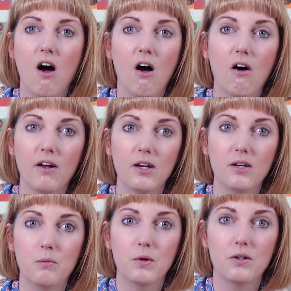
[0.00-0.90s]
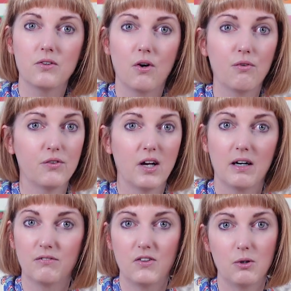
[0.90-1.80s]
I would often
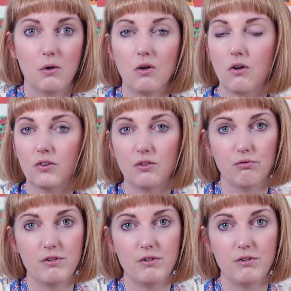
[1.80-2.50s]
have to do a lot of